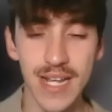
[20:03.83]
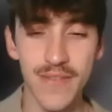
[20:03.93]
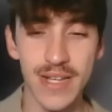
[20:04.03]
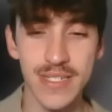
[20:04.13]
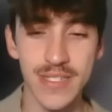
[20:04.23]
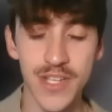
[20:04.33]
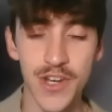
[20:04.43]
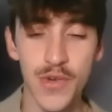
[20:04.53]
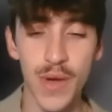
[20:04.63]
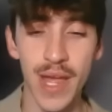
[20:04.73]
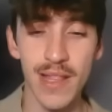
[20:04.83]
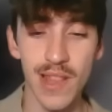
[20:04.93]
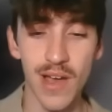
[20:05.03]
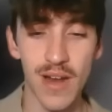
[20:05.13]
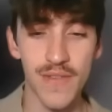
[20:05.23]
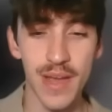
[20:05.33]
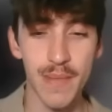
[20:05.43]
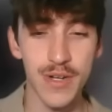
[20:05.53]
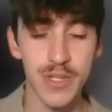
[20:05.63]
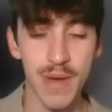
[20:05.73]
Fangs is going to do a lot of
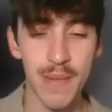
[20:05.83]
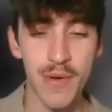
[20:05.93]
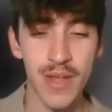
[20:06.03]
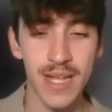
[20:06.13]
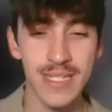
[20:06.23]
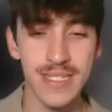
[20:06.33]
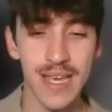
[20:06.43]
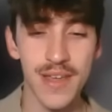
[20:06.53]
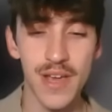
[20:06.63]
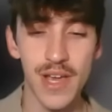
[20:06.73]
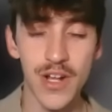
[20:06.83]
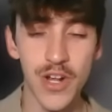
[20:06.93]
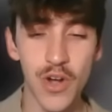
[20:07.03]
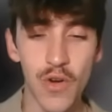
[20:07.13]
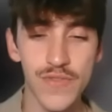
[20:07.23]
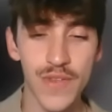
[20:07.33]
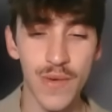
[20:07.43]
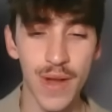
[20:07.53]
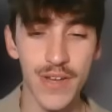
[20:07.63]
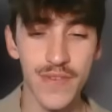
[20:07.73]
damage. So my opponent instead goes for the
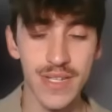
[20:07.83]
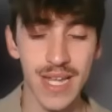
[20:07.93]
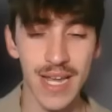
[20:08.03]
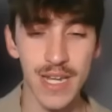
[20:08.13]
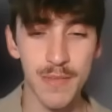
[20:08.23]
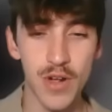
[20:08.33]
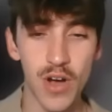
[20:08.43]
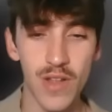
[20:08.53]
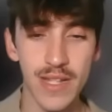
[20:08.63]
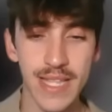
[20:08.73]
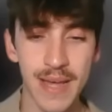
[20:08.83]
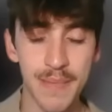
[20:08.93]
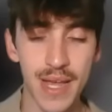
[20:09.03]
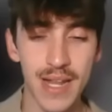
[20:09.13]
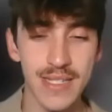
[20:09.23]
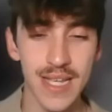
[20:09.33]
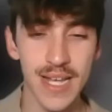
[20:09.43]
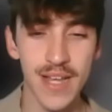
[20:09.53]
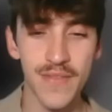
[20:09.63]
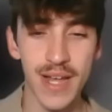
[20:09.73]
Rage Fist. I end up calling that bait.
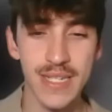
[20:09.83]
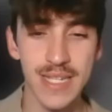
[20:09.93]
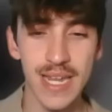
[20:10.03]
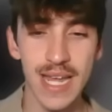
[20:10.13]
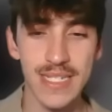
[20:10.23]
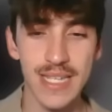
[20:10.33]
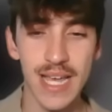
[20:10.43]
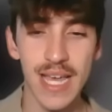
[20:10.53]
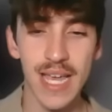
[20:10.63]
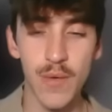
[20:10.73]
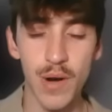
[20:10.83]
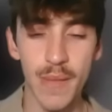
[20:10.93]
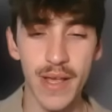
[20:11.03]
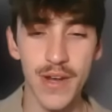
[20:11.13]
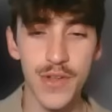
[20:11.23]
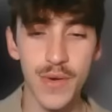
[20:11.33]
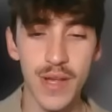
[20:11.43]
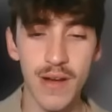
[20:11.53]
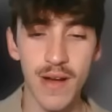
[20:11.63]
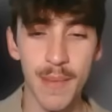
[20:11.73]
Psychic Fangs connects. What am I going to do
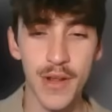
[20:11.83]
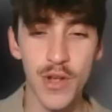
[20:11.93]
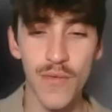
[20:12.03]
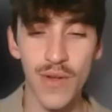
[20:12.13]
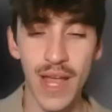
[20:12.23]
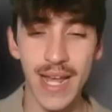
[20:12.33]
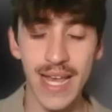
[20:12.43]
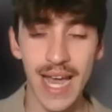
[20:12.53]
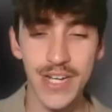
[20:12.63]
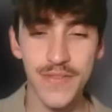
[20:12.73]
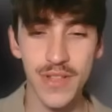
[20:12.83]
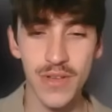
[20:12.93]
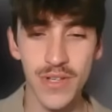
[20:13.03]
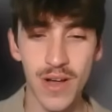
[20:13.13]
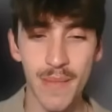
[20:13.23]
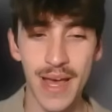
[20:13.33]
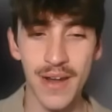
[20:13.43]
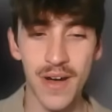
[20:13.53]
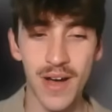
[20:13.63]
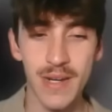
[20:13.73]
here? I'm going to go for a catch of the close combat
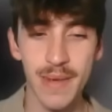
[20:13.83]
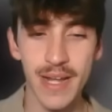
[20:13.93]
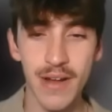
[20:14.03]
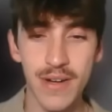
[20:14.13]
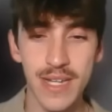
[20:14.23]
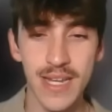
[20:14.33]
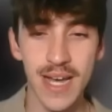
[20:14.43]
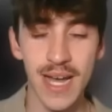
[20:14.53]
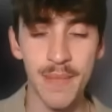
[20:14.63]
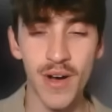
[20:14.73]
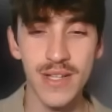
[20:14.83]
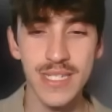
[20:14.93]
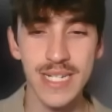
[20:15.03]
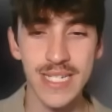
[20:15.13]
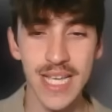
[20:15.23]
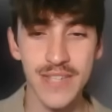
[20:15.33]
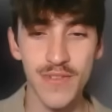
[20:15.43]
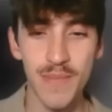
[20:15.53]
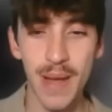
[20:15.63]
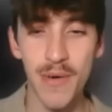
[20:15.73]
on my Giratina. I'm
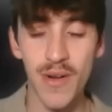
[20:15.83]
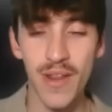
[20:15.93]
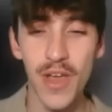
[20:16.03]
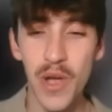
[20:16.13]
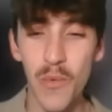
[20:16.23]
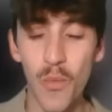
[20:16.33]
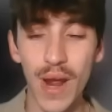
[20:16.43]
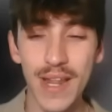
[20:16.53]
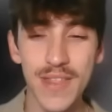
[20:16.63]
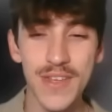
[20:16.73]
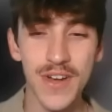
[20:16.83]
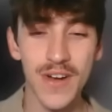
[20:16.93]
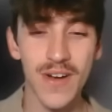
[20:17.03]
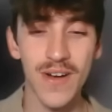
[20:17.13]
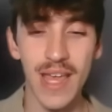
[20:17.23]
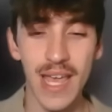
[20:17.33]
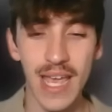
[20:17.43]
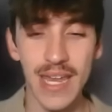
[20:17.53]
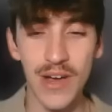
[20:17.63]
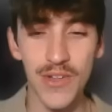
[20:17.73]
unsuccessful. My opponent waited the turn
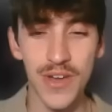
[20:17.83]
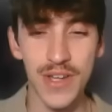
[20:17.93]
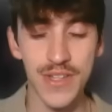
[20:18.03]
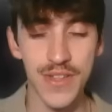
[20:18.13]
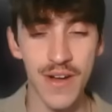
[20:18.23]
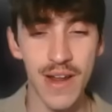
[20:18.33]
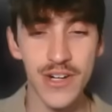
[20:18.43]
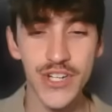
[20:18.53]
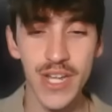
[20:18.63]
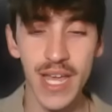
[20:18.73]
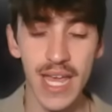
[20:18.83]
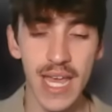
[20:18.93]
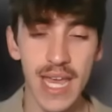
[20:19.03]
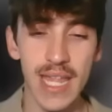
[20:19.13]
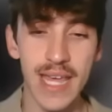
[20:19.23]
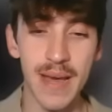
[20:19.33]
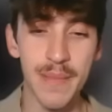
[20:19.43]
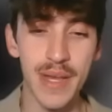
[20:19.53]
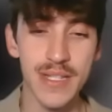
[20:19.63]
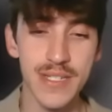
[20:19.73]
and held on to their energy, and that
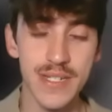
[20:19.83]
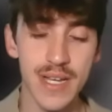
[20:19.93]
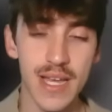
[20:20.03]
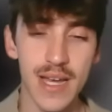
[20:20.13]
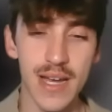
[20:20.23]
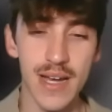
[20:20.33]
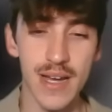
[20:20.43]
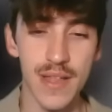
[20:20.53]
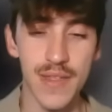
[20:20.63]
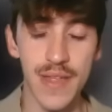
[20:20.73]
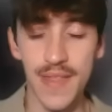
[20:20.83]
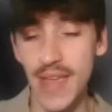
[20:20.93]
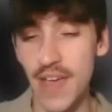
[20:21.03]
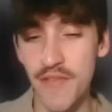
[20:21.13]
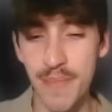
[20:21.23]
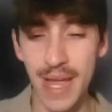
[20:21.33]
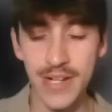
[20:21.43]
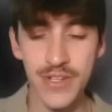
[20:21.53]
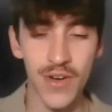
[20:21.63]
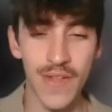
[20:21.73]
means that they have
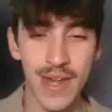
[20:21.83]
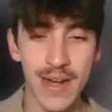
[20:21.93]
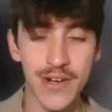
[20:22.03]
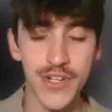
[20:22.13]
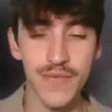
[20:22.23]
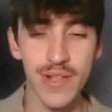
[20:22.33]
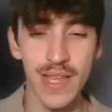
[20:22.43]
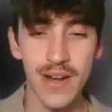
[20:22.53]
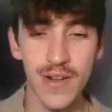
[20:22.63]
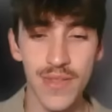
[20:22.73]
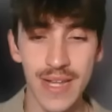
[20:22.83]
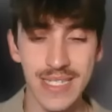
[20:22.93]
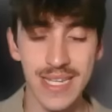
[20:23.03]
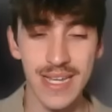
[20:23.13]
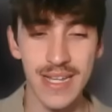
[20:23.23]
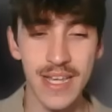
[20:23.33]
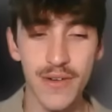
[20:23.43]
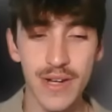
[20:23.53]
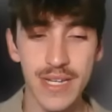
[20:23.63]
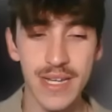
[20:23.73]
banked all that energy for later. That said,
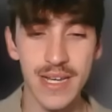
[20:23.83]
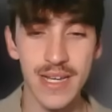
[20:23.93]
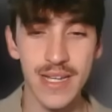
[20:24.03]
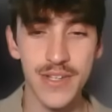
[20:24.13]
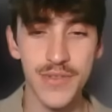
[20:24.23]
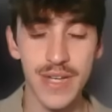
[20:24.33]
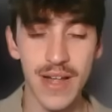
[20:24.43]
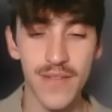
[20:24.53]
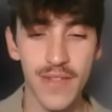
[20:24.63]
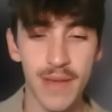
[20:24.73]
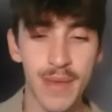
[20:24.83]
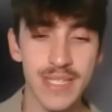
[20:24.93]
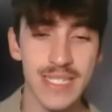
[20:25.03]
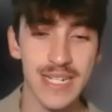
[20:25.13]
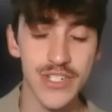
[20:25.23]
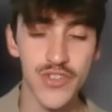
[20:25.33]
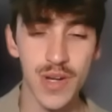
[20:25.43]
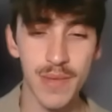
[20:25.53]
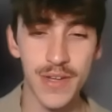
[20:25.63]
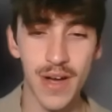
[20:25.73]
Giratina into Talonflame is an
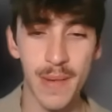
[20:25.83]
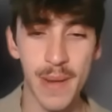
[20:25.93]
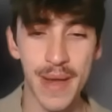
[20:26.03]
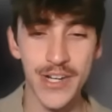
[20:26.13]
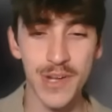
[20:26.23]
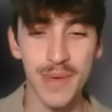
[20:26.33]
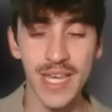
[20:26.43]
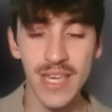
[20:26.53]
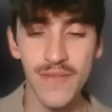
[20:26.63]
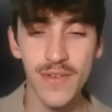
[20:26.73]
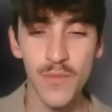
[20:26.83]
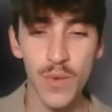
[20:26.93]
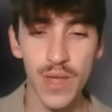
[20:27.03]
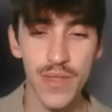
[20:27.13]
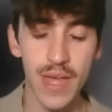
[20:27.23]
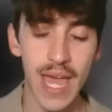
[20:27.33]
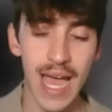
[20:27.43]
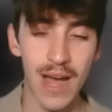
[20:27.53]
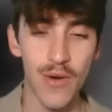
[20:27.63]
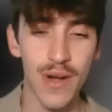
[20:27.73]
extremely dominant matchup, even
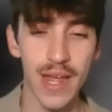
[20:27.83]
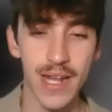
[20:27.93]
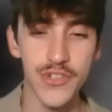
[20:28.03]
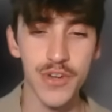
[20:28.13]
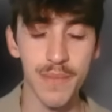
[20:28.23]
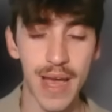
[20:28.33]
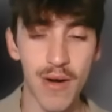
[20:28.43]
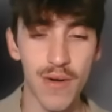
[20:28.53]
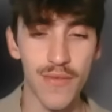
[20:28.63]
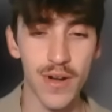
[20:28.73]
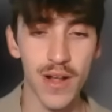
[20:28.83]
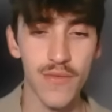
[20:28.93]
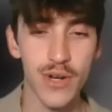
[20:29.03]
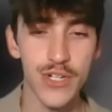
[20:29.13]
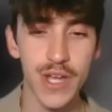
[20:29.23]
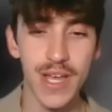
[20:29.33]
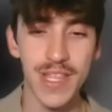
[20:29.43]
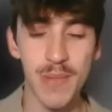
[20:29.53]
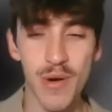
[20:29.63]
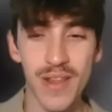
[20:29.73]
without Ancient Power for coverage.
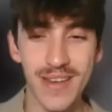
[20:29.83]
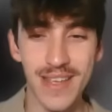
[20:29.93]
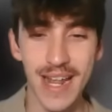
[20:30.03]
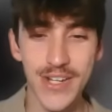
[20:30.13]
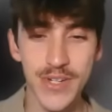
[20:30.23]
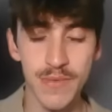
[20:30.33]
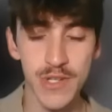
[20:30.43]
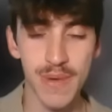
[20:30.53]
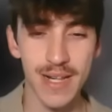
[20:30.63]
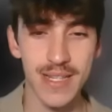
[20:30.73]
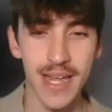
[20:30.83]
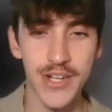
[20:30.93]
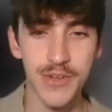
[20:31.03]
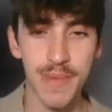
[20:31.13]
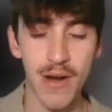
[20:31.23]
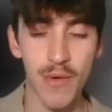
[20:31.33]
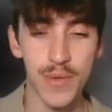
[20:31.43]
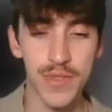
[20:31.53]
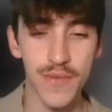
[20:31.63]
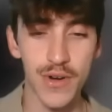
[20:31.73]
The opponent did actually respect an Ancient Power
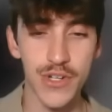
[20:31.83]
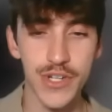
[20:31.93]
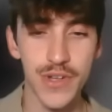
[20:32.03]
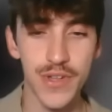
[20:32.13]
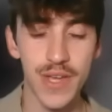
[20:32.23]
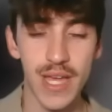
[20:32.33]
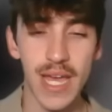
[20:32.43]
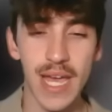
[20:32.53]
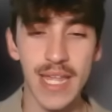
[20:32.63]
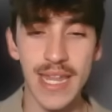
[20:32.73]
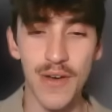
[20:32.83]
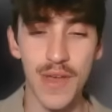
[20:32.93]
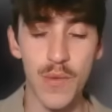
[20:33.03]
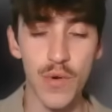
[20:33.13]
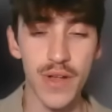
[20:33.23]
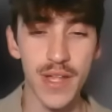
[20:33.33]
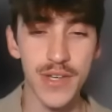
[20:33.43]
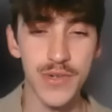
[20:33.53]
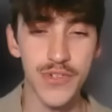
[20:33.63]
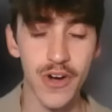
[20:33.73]
with the first shield, and now they will get
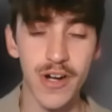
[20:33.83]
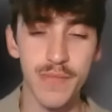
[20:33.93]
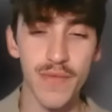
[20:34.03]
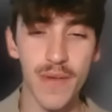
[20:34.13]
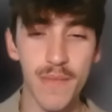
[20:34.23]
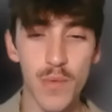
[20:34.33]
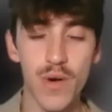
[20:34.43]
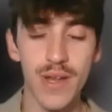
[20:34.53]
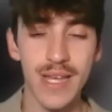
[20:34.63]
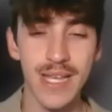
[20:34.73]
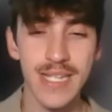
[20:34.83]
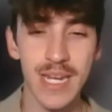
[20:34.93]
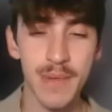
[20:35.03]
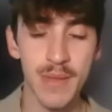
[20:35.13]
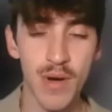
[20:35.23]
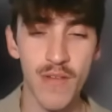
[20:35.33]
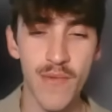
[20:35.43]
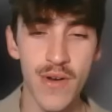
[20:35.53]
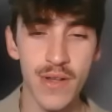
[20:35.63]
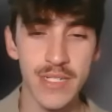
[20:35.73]
to charge move number 1. Is it going to be the Brave
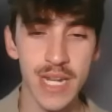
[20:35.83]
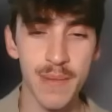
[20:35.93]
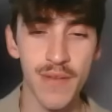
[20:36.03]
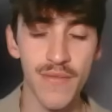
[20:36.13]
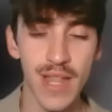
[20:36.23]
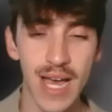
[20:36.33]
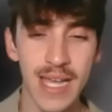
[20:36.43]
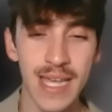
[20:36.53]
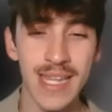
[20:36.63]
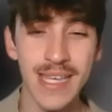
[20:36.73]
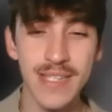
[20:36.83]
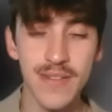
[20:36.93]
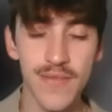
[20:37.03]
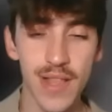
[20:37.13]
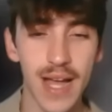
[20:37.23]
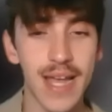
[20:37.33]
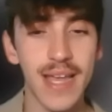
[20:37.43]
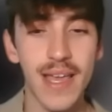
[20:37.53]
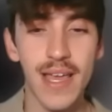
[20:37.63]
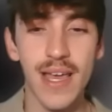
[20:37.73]
Bird? Is it going to be a Fly? It is the Fly,
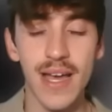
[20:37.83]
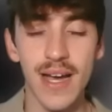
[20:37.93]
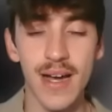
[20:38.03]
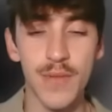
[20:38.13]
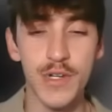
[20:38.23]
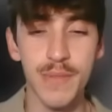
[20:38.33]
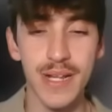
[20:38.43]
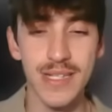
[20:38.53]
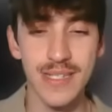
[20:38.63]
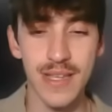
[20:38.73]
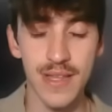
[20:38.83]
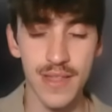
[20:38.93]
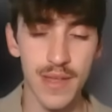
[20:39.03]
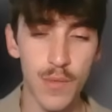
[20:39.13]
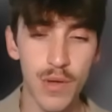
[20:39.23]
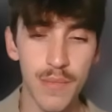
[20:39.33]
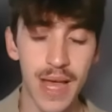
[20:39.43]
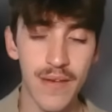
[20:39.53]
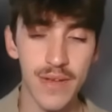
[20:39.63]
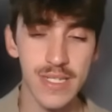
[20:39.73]
which means they will
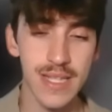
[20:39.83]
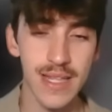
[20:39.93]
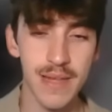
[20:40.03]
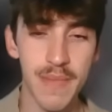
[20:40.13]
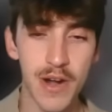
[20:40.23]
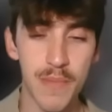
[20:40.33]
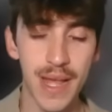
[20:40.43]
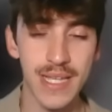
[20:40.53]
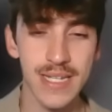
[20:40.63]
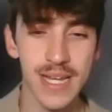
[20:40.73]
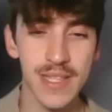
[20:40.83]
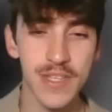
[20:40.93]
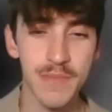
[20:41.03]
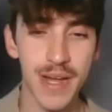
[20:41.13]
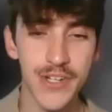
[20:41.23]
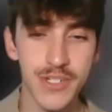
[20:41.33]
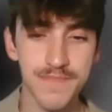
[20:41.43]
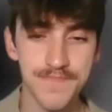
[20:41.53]
have slightly better pacing in this matchup,